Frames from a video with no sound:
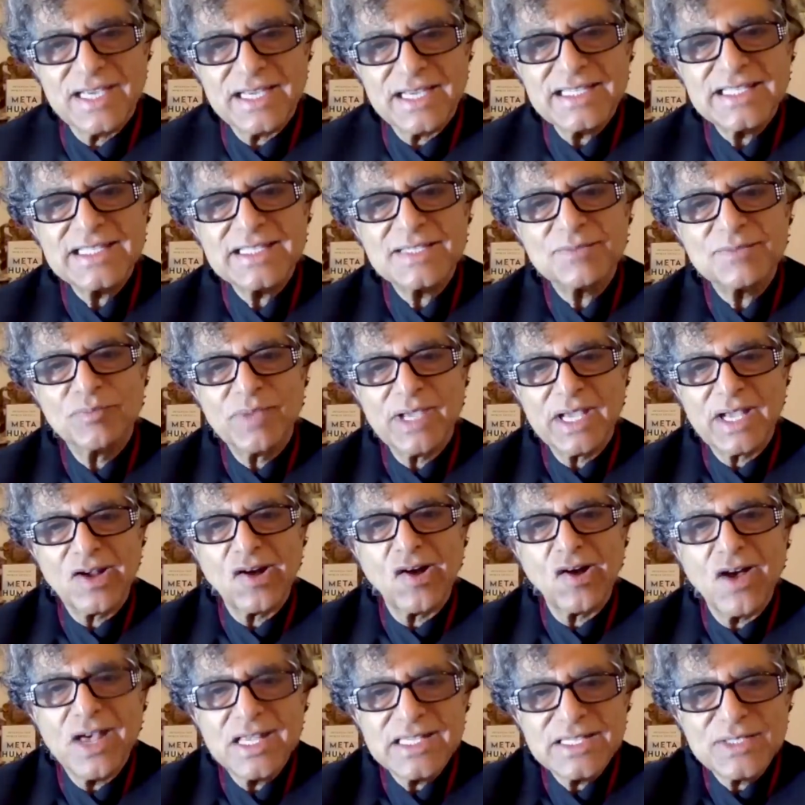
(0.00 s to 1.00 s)
just
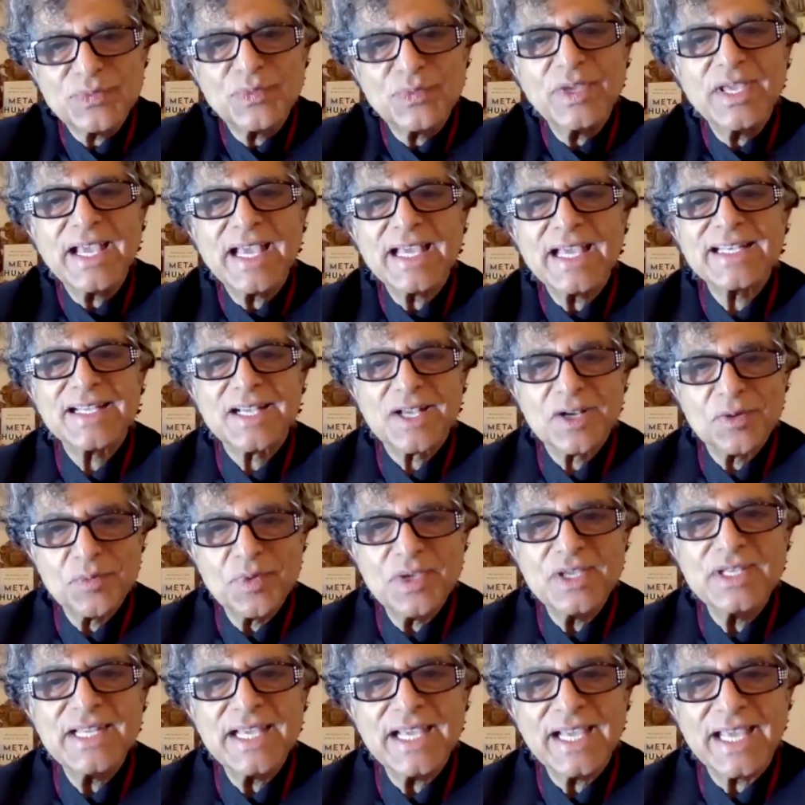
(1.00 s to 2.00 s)
because we can
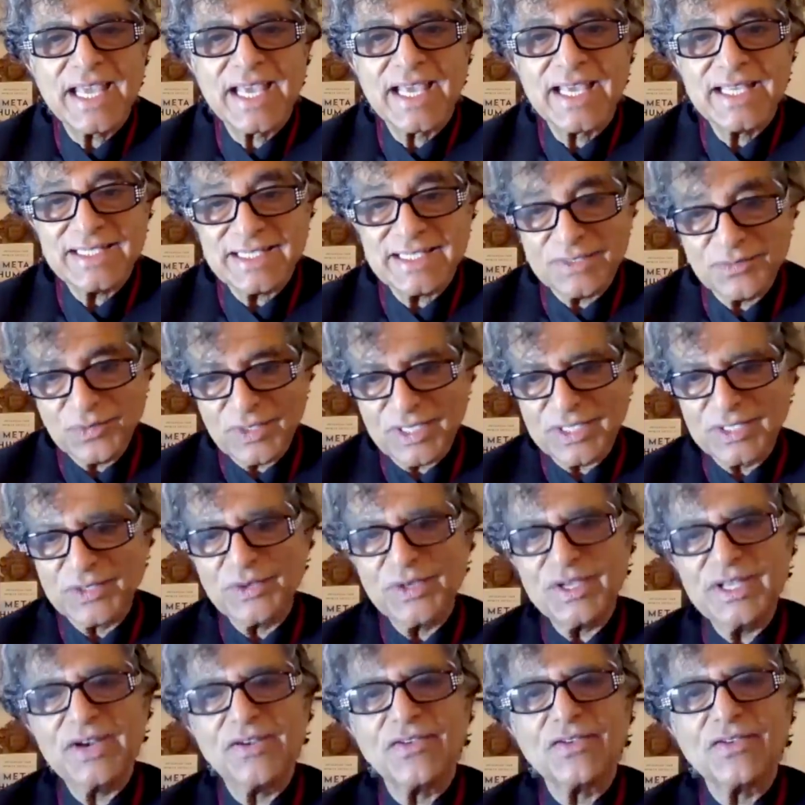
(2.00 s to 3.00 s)
communicate and we're
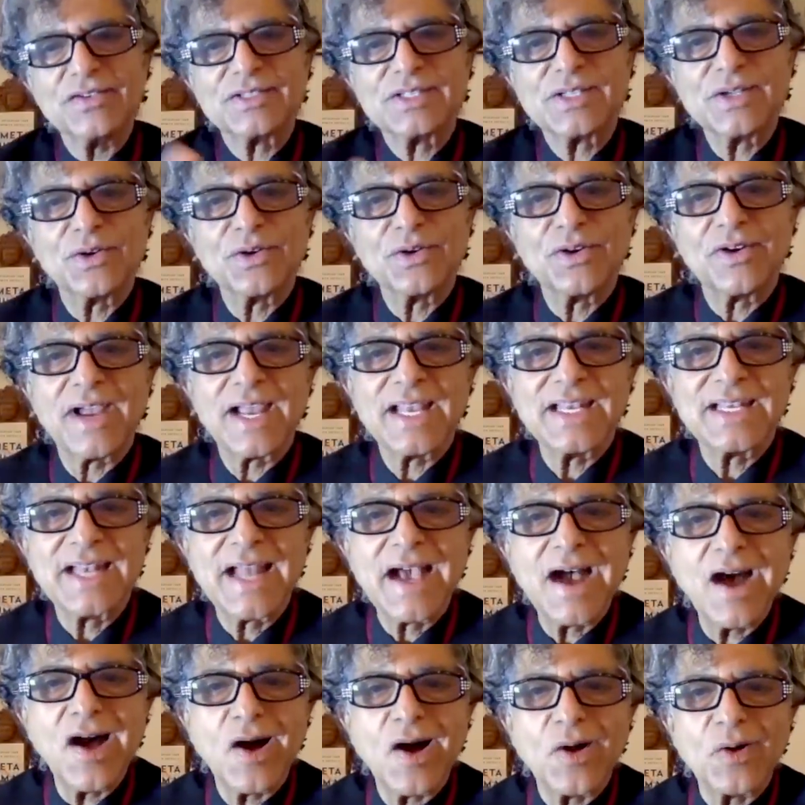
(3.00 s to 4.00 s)
doing so right
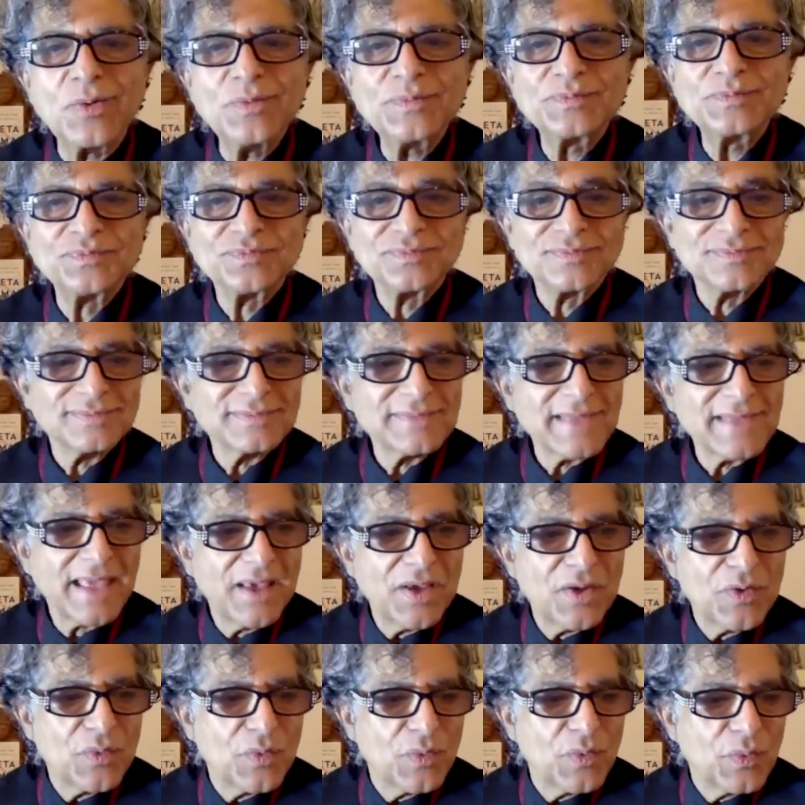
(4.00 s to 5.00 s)
now
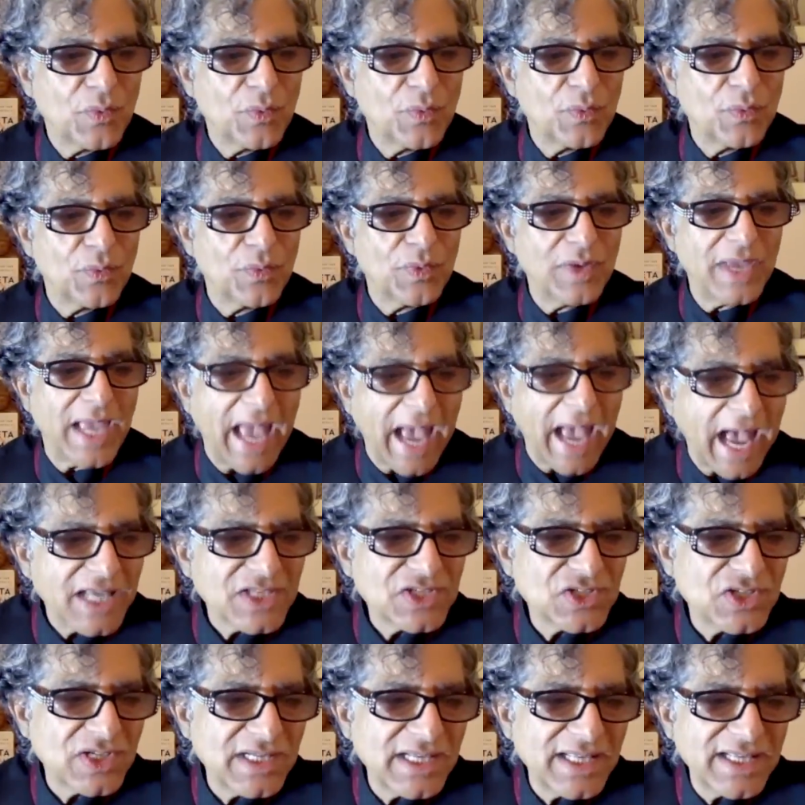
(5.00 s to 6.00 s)
we
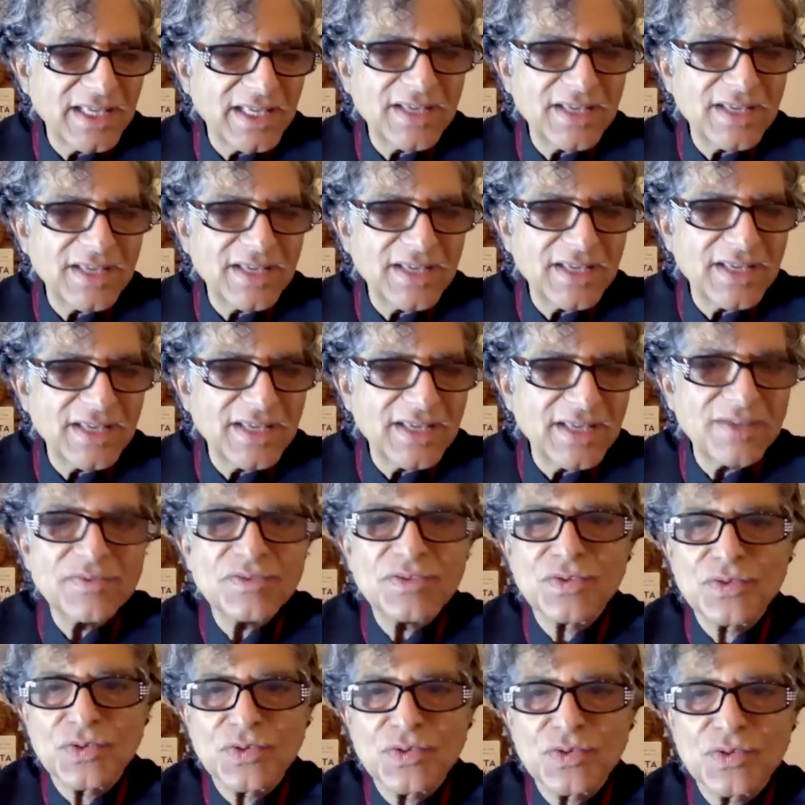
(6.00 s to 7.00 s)
actually
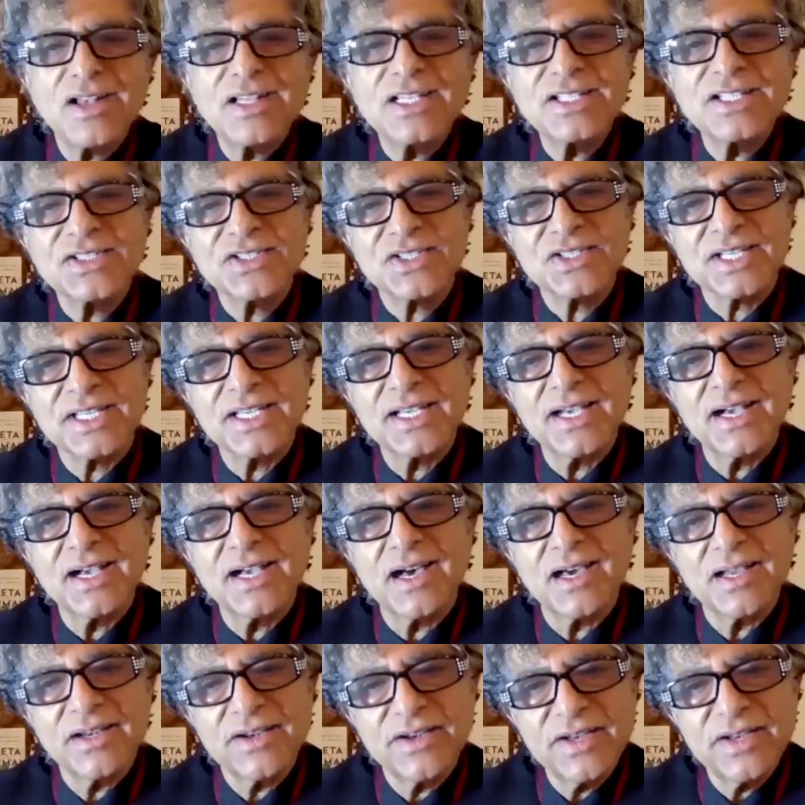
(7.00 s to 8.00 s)
through
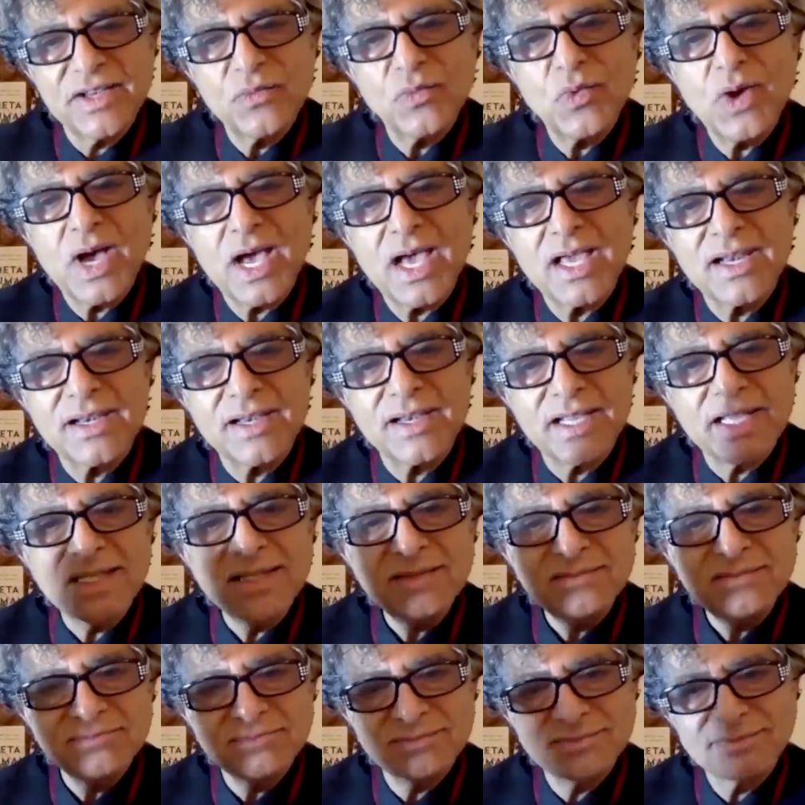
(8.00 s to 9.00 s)
technology, are
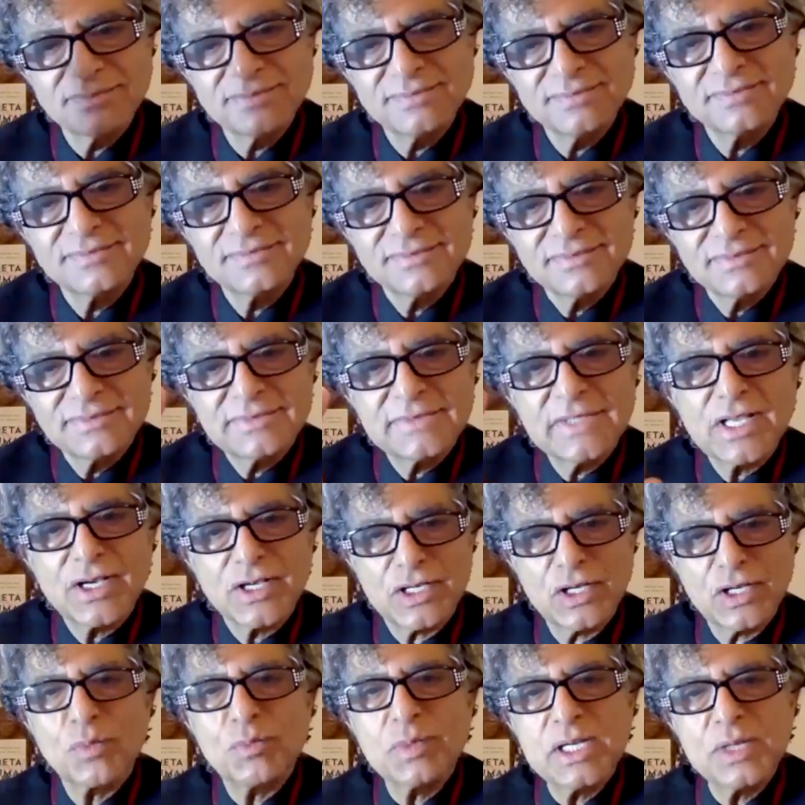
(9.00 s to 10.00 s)
rewiring the
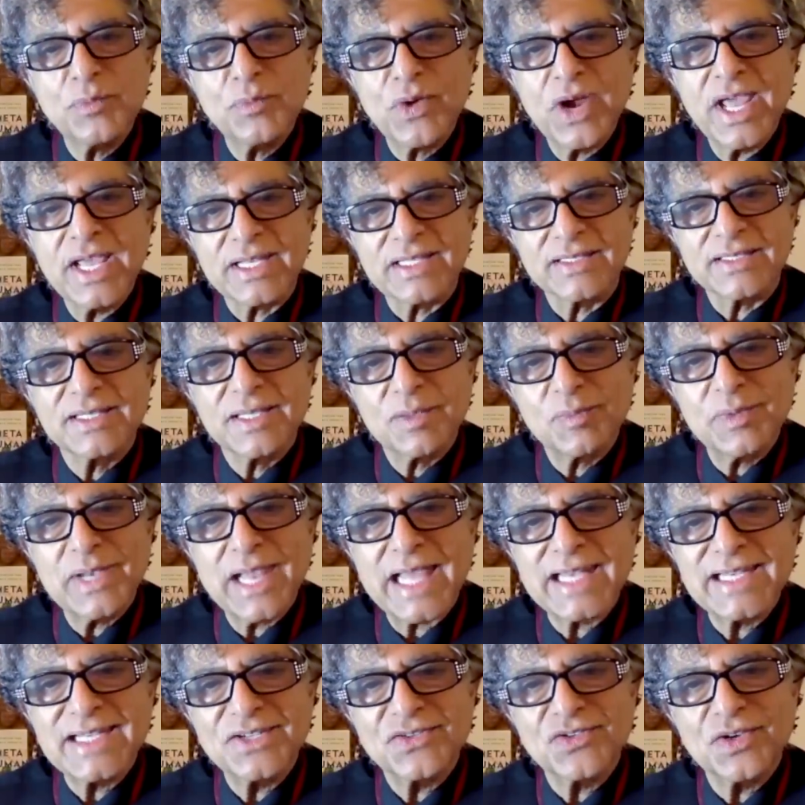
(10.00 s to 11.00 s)
global brain, the
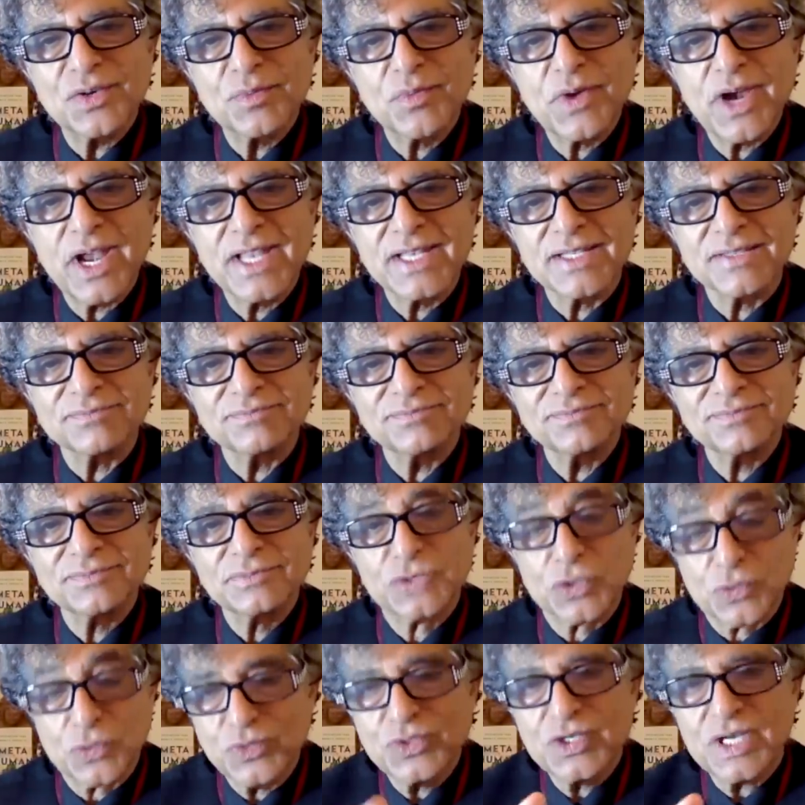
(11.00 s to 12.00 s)
planetary brain,
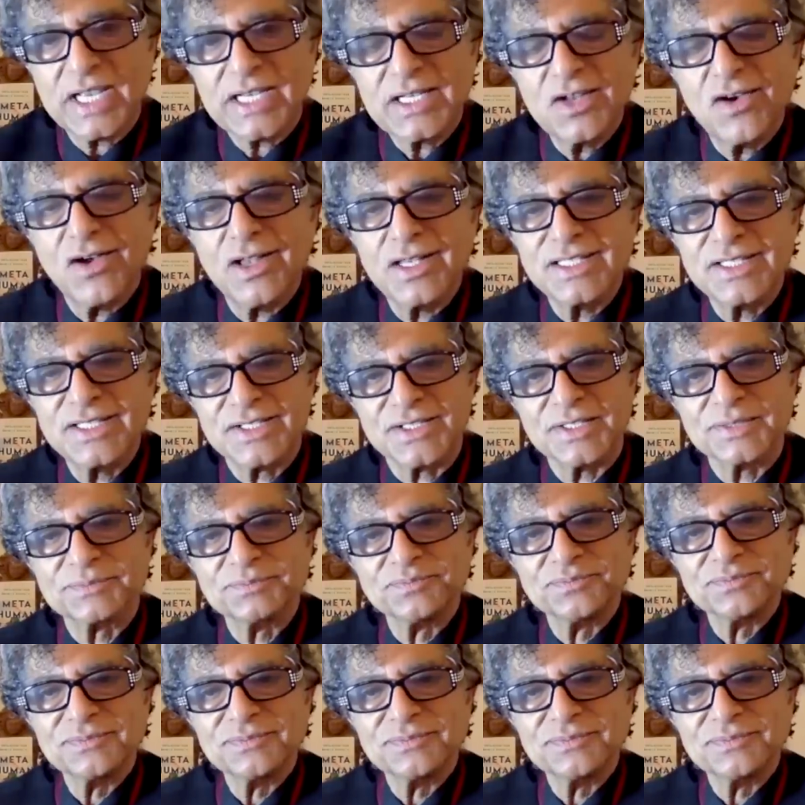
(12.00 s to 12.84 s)
through technology.